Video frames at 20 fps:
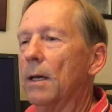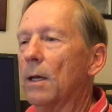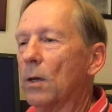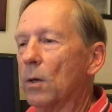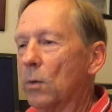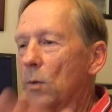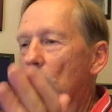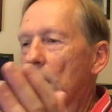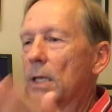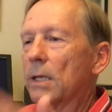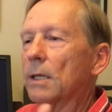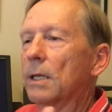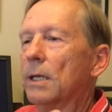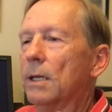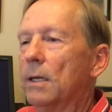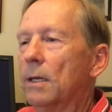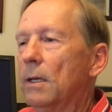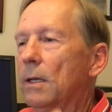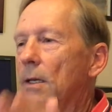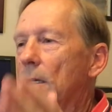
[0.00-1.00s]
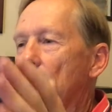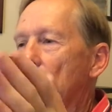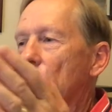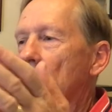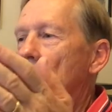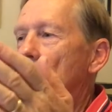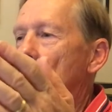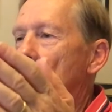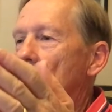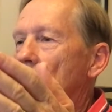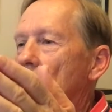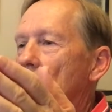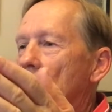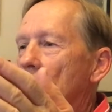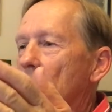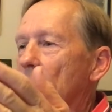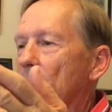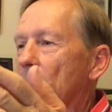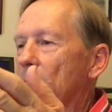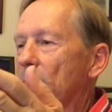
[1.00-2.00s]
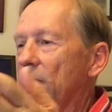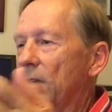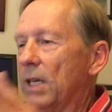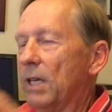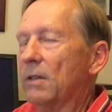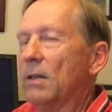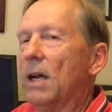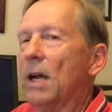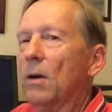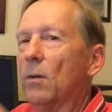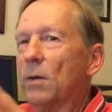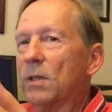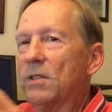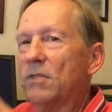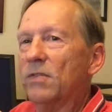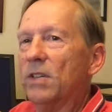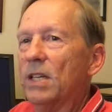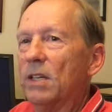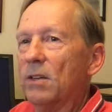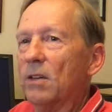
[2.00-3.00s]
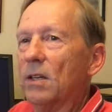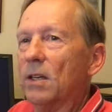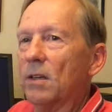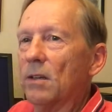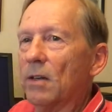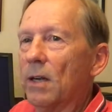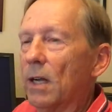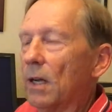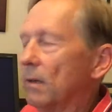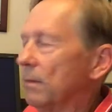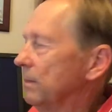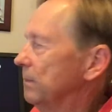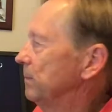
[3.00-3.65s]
quickly figure out what's figure and ground.